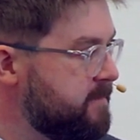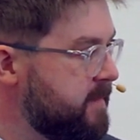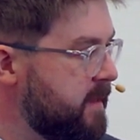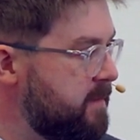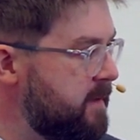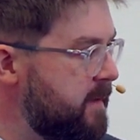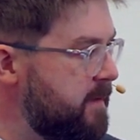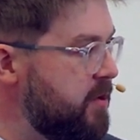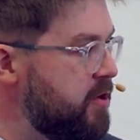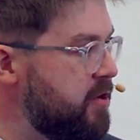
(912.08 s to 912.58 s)

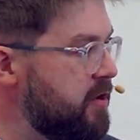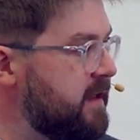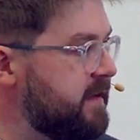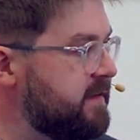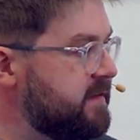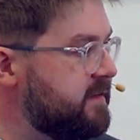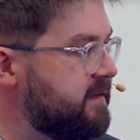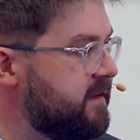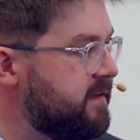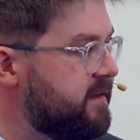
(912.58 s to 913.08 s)
Maybe you
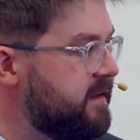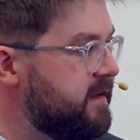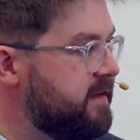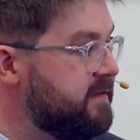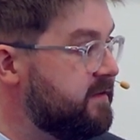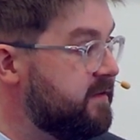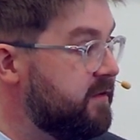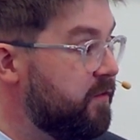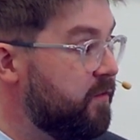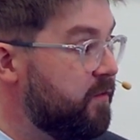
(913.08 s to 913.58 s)
listen to things
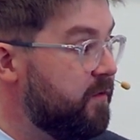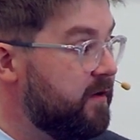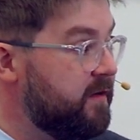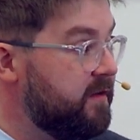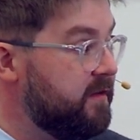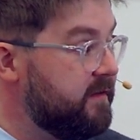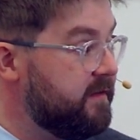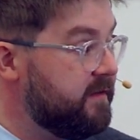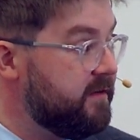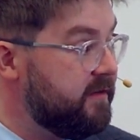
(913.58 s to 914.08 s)
in the
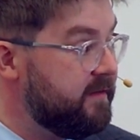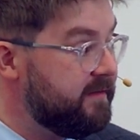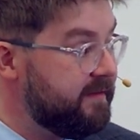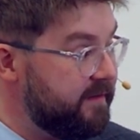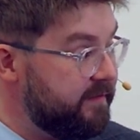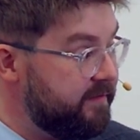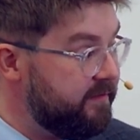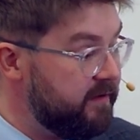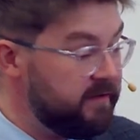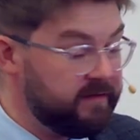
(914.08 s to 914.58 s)
world that are
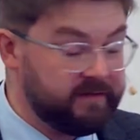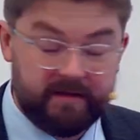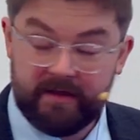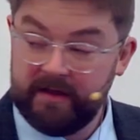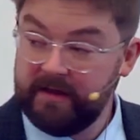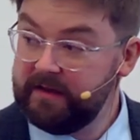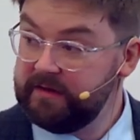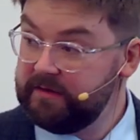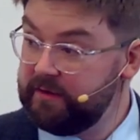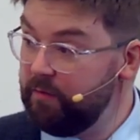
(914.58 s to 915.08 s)
different
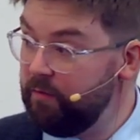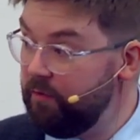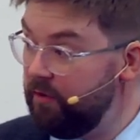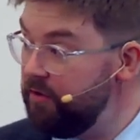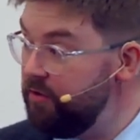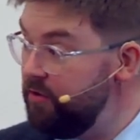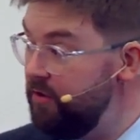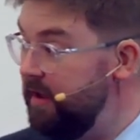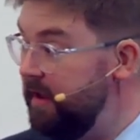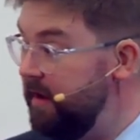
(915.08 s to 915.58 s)
to what
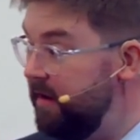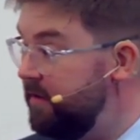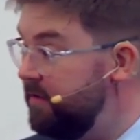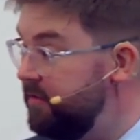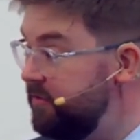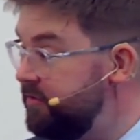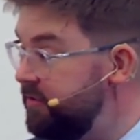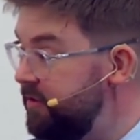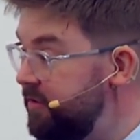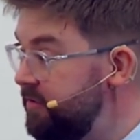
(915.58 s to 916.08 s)
you hear in
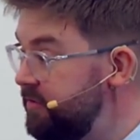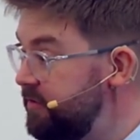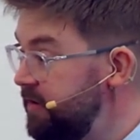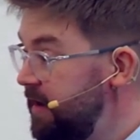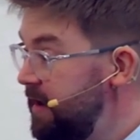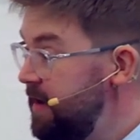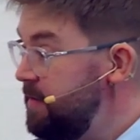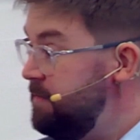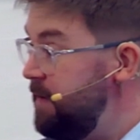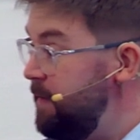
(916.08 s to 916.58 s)
church.
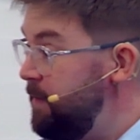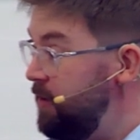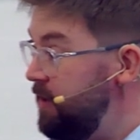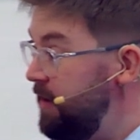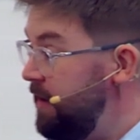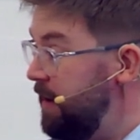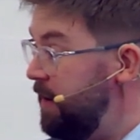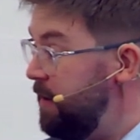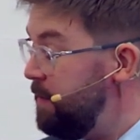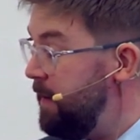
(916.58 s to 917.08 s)
Maybe you
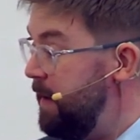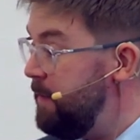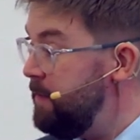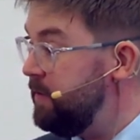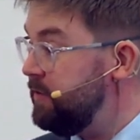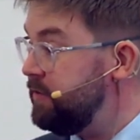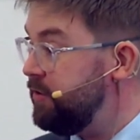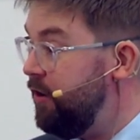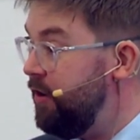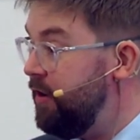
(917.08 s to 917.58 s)
hear people
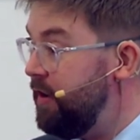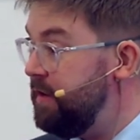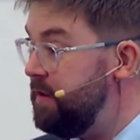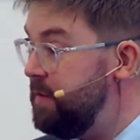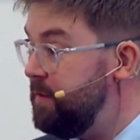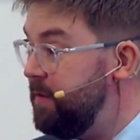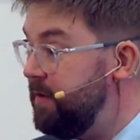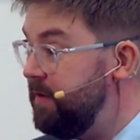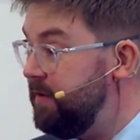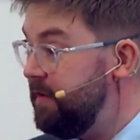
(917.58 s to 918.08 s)
talking
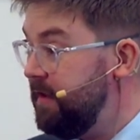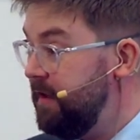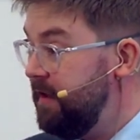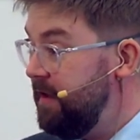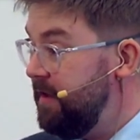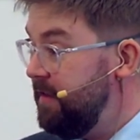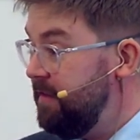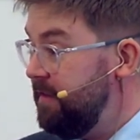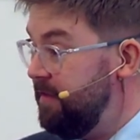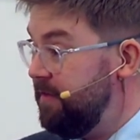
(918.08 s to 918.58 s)
about
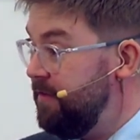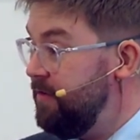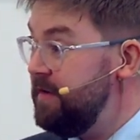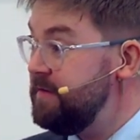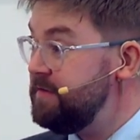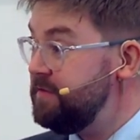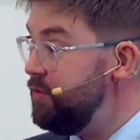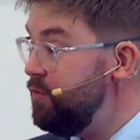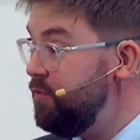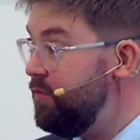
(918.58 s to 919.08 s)
that there
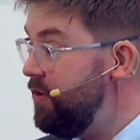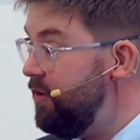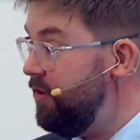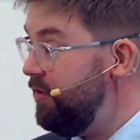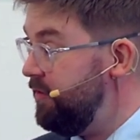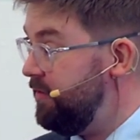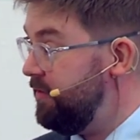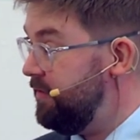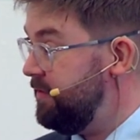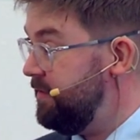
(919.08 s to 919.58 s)
is no
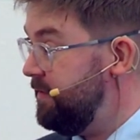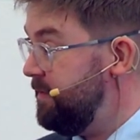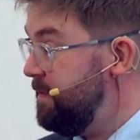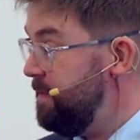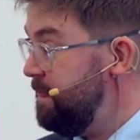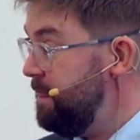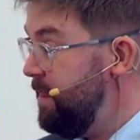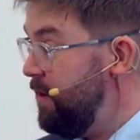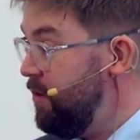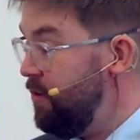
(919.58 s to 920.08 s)
God
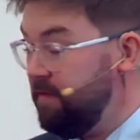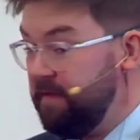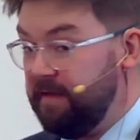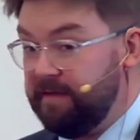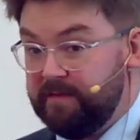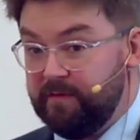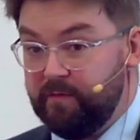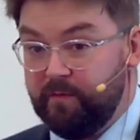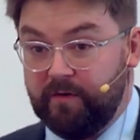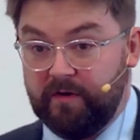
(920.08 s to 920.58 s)
or that
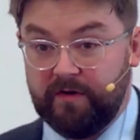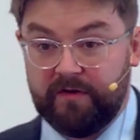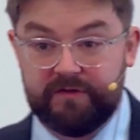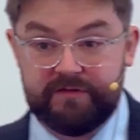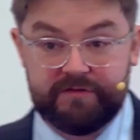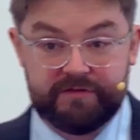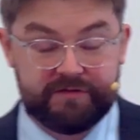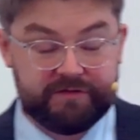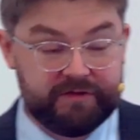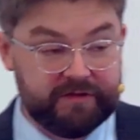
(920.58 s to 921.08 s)
the world
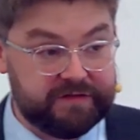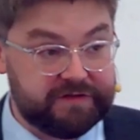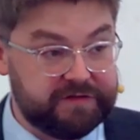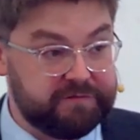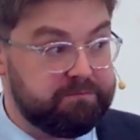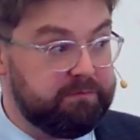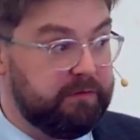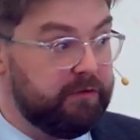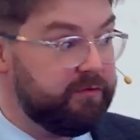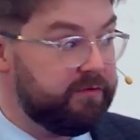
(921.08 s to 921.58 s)
just
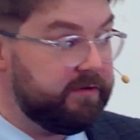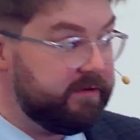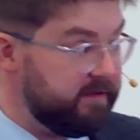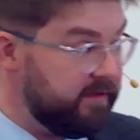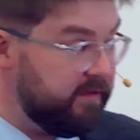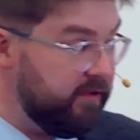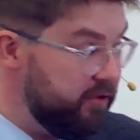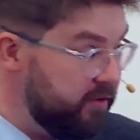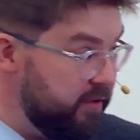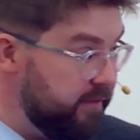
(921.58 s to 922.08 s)
exploded,
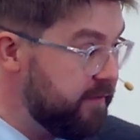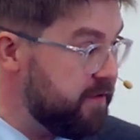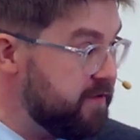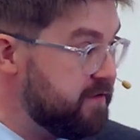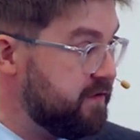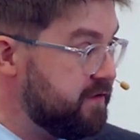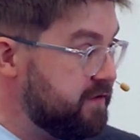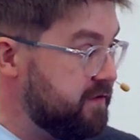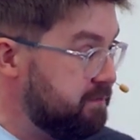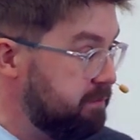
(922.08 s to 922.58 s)
the universe
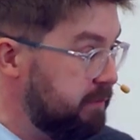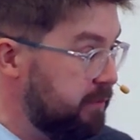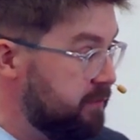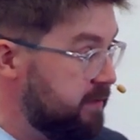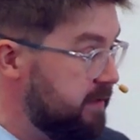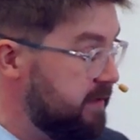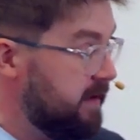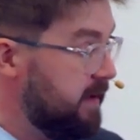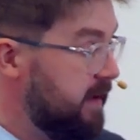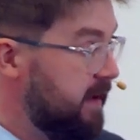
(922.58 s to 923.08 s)

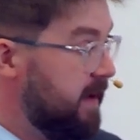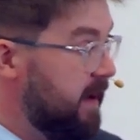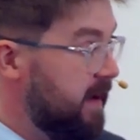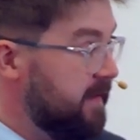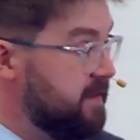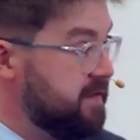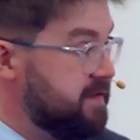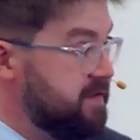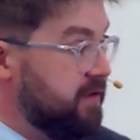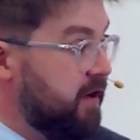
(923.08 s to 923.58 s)
exploded at
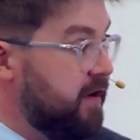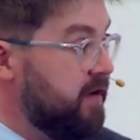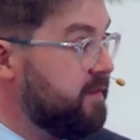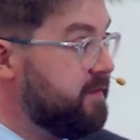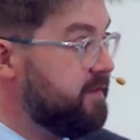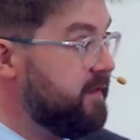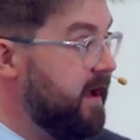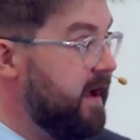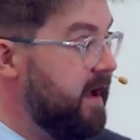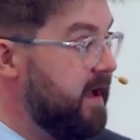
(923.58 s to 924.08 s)
the start of
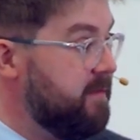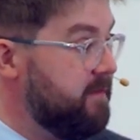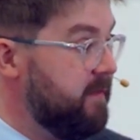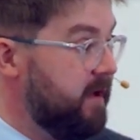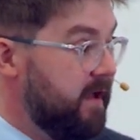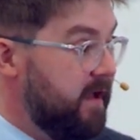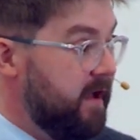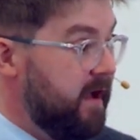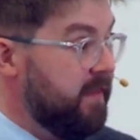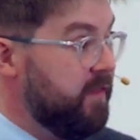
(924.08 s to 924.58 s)
time
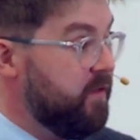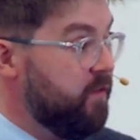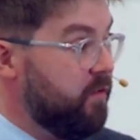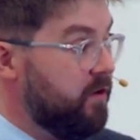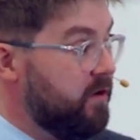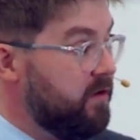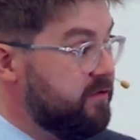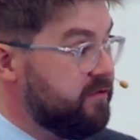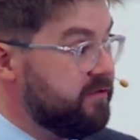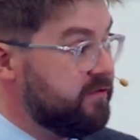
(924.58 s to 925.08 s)
and the
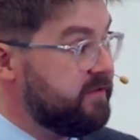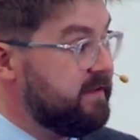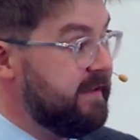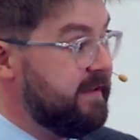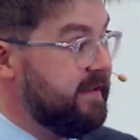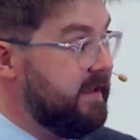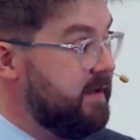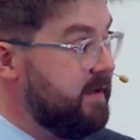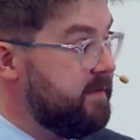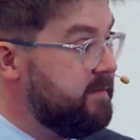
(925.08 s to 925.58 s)
world just
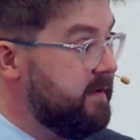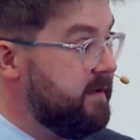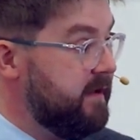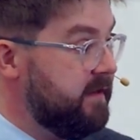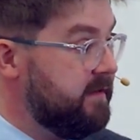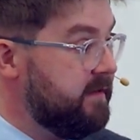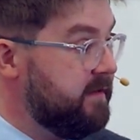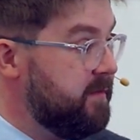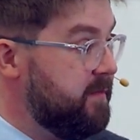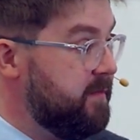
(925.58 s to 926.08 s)
came
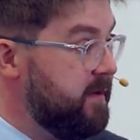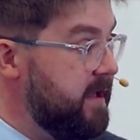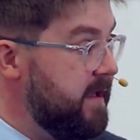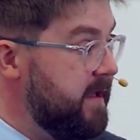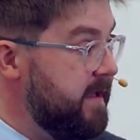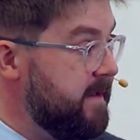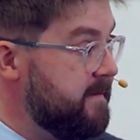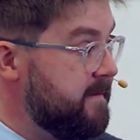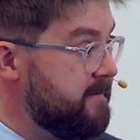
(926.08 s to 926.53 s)
into being.